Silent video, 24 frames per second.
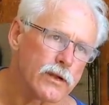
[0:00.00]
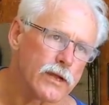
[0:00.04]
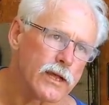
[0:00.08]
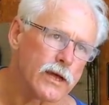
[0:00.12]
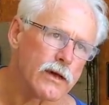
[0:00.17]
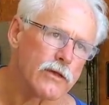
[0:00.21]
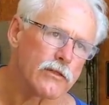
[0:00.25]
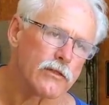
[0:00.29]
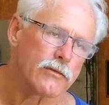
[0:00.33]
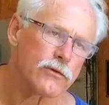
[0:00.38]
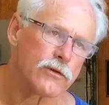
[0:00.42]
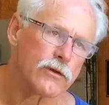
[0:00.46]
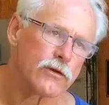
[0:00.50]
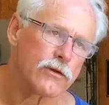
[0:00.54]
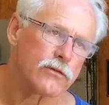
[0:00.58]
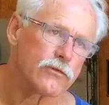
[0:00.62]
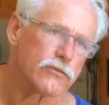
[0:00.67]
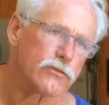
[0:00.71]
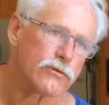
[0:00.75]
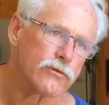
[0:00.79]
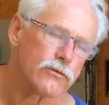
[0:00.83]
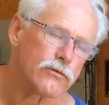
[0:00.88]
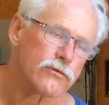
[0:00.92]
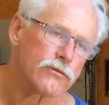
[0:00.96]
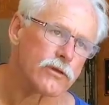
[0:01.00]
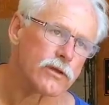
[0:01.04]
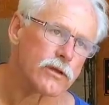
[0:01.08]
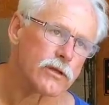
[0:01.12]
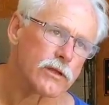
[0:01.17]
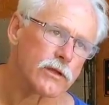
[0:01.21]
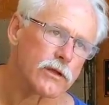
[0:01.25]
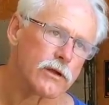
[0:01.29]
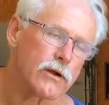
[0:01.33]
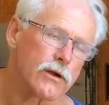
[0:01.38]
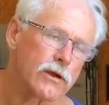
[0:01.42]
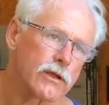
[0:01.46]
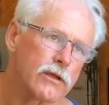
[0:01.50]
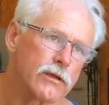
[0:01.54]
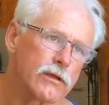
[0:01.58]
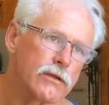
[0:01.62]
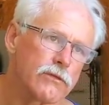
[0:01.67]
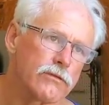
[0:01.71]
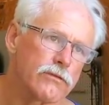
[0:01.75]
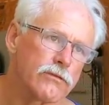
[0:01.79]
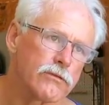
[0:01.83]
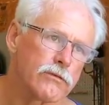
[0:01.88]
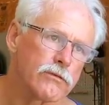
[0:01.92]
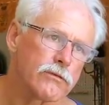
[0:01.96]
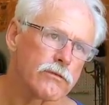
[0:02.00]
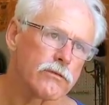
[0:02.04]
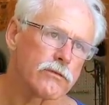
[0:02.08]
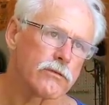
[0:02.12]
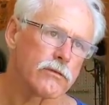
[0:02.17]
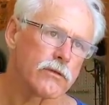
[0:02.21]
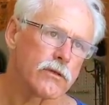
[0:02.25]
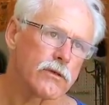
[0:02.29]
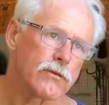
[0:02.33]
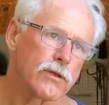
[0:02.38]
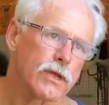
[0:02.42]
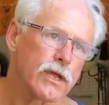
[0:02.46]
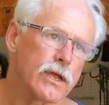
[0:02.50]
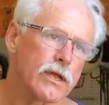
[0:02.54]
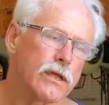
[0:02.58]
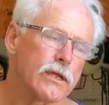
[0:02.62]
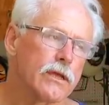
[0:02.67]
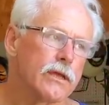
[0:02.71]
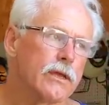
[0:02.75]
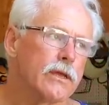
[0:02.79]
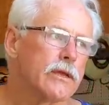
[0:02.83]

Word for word: now they're in our schools killing our kids, okay?